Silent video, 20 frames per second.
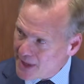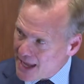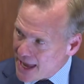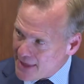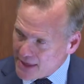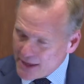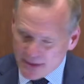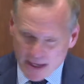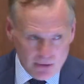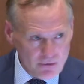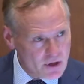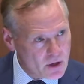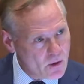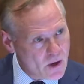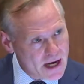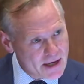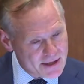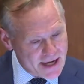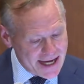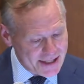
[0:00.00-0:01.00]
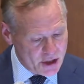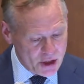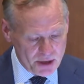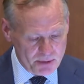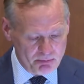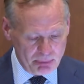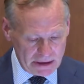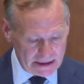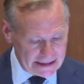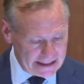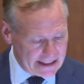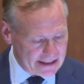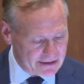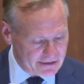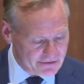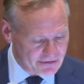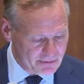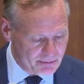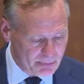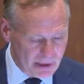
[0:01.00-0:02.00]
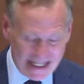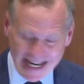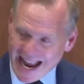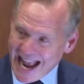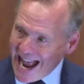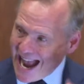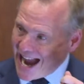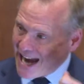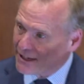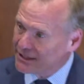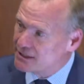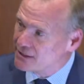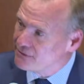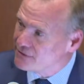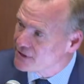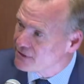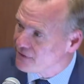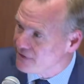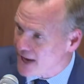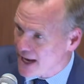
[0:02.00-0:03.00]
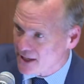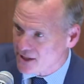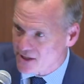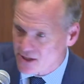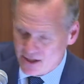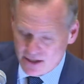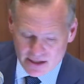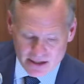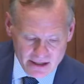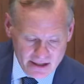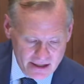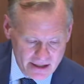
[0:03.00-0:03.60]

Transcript: and that they required not just belief, but active defense